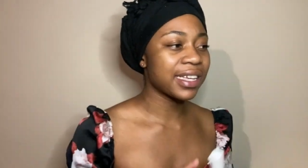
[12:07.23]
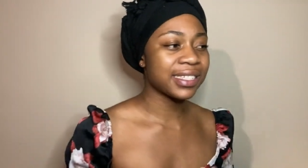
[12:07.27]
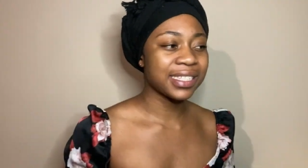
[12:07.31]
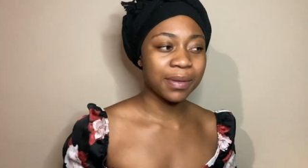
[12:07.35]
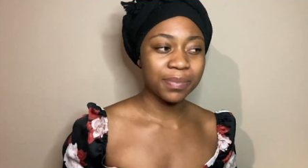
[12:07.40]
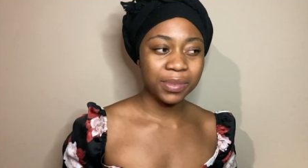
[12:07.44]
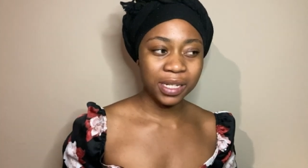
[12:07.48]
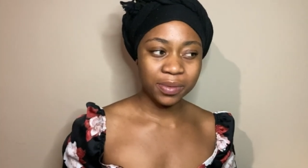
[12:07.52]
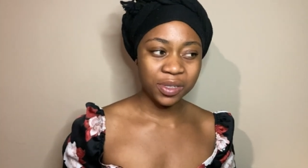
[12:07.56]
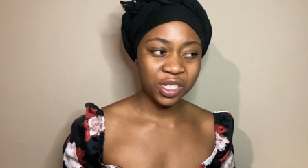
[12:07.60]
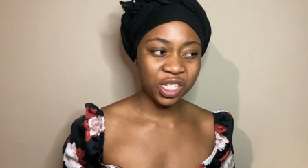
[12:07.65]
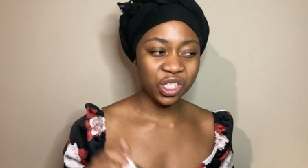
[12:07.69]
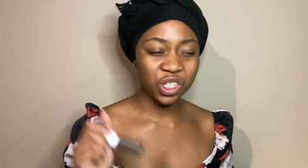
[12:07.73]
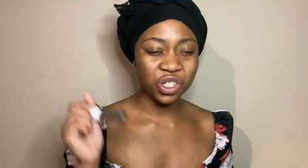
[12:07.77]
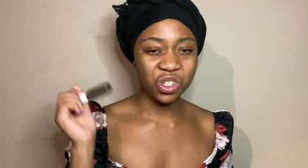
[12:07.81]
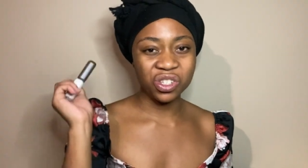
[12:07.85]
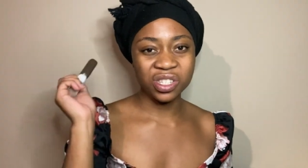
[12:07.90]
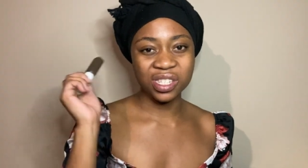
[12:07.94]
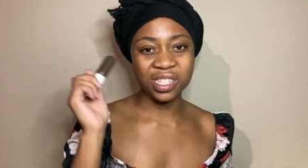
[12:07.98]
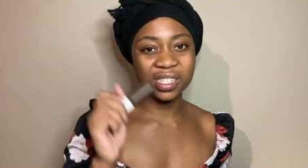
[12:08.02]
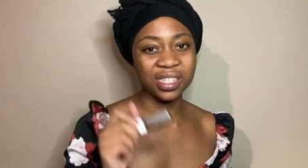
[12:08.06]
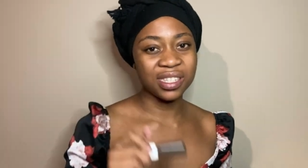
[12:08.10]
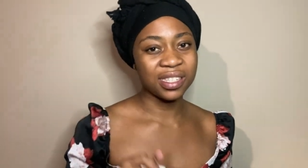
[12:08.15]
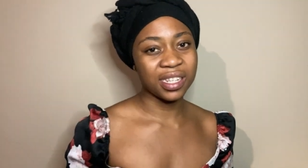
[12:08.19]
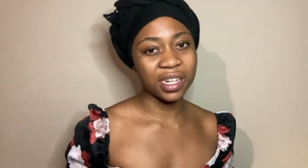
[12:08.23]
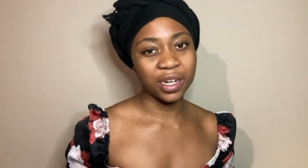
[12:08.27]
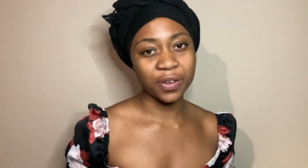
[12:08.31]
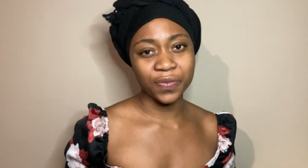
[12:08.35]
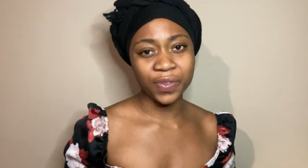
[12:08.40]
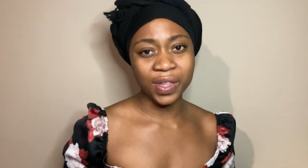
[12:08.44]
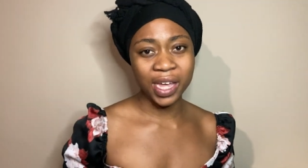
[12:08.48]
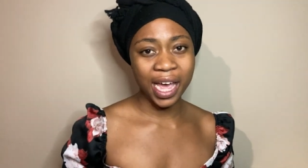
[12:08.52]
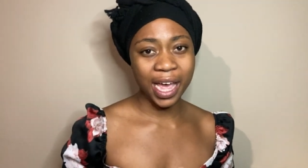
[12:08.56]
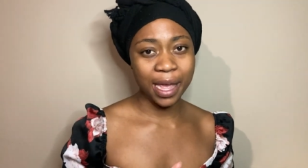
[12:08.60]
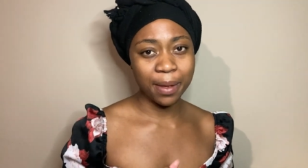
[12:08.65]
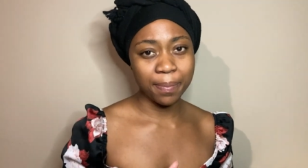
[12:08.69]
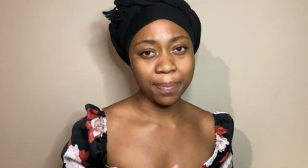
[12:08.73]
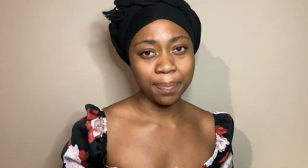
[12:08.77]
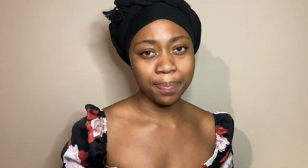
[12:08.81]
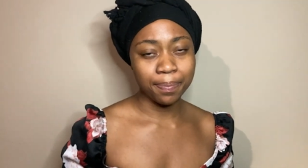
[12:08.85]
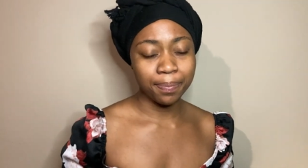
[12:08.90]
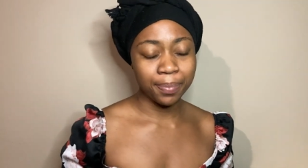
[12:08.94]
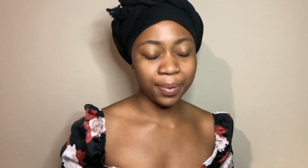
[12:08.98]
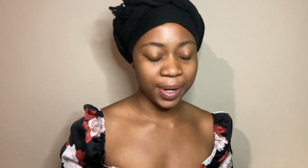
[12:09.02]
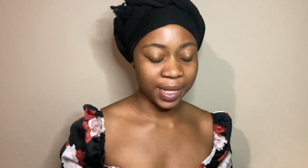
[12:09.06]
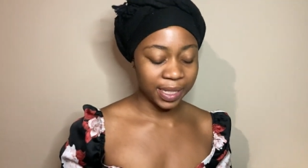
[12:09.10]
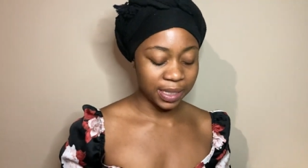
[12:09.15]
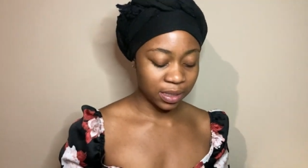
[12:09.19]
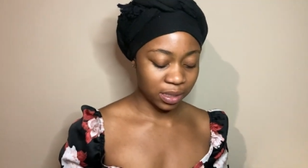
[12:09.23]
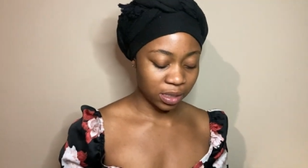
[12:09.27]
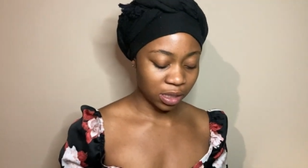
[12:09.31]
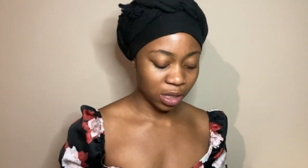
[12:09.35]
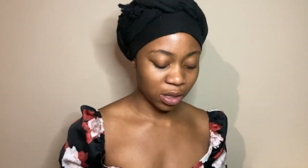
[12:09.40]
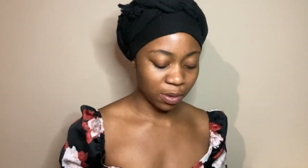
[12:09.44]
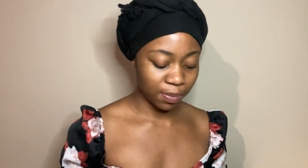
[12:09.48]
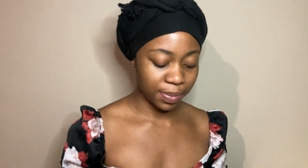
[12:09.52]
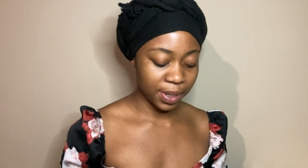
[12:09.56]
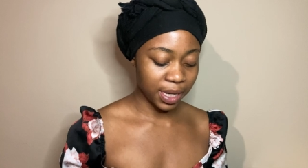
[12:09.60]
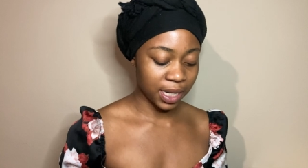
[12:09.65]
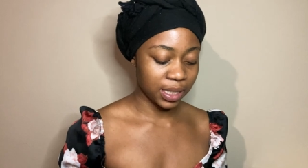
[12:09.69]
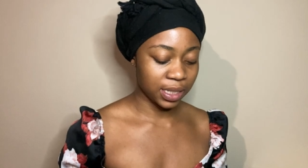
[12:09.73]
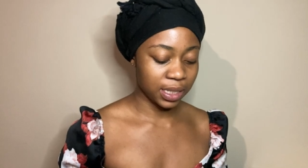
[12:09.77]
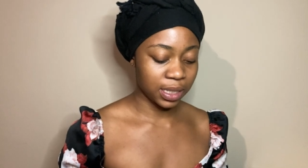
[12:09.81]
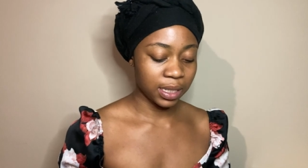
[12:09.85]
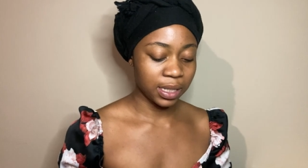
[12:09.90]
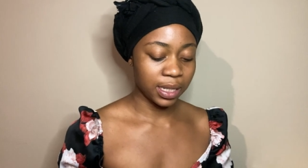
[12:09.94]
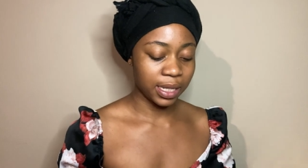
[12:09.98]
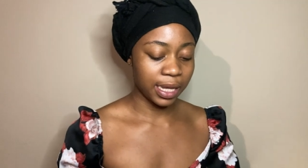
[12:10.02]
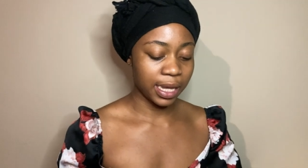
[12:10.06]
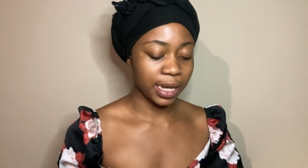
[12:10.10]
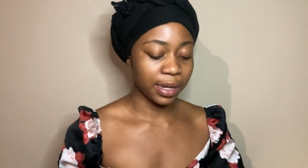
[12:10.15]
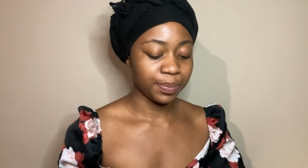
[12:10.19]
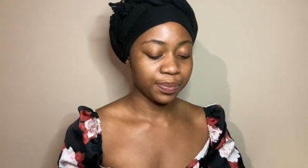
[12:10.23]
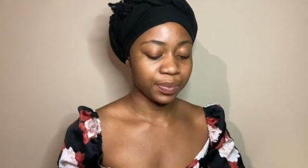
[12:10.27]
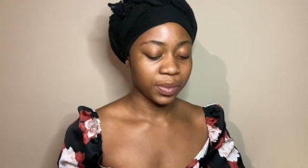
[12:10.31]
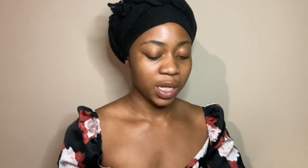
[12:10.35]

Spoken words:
sometimes just use this instead of the eye pencil, but yeah.